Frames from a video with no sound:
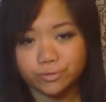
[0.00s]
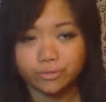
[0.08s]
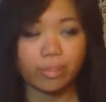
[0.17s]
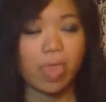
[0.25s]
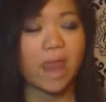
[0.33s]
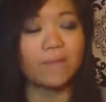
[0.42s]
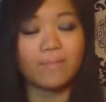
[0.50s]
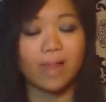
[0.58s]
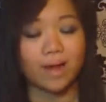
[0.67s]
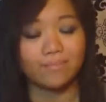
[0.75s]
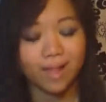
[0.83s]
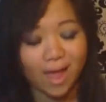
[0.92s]
blah
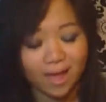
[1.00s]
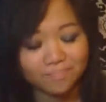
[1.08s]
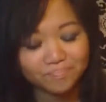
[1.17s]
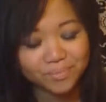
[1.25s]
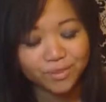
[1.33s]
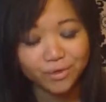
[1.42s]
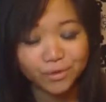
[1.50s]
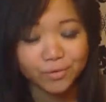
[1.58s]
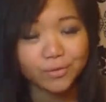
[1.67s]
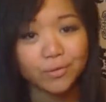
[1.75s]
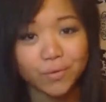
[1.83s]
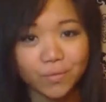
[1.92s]
blah blah. They're
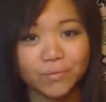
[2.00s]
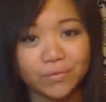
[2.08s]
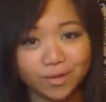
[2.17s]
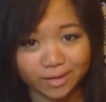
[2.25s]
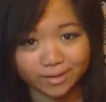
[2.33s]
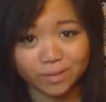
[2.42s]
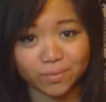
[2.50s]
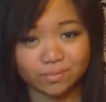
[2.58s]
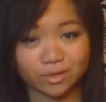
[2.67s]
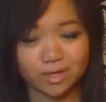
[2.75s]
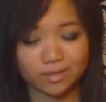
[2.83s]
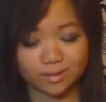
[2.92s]
doing their own thing. That's what I'm
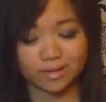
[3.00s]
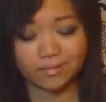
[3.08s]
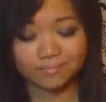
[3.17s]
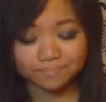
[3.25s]
trying to say.